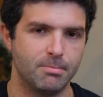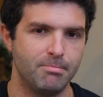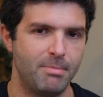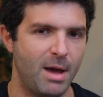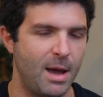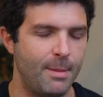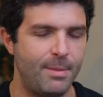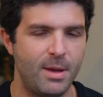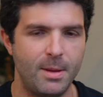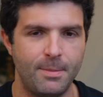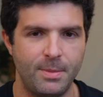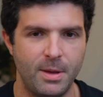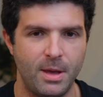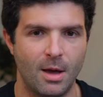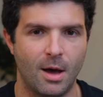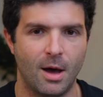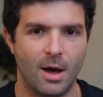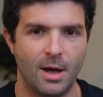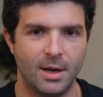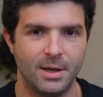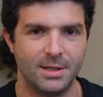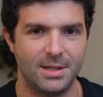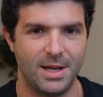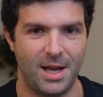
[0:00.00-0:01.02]
maybe
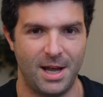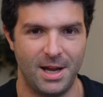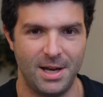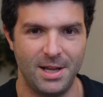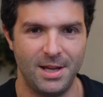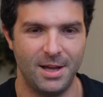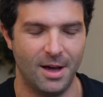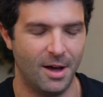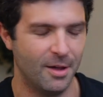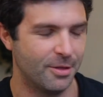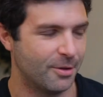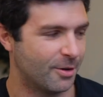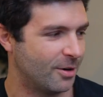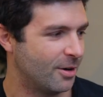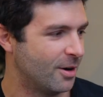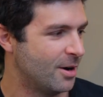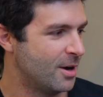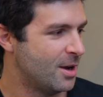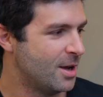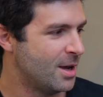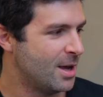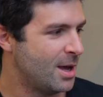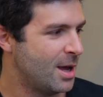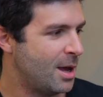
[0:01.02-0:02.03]
beyond any other.
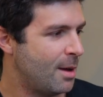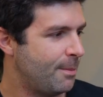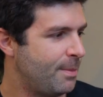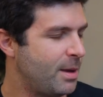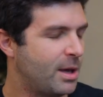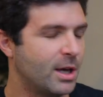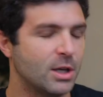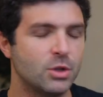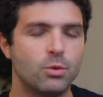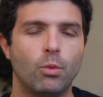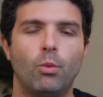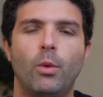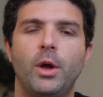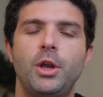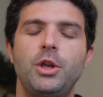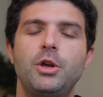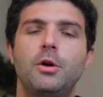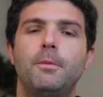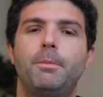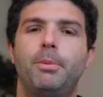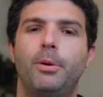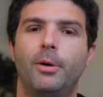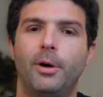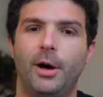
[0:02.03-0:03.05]
Because when
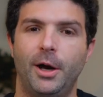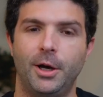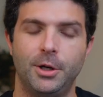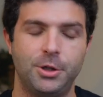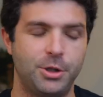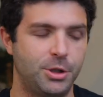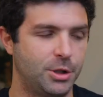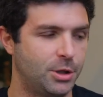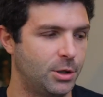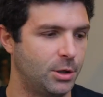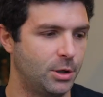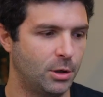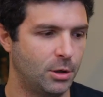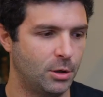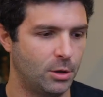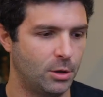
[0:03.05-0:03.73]
you push, you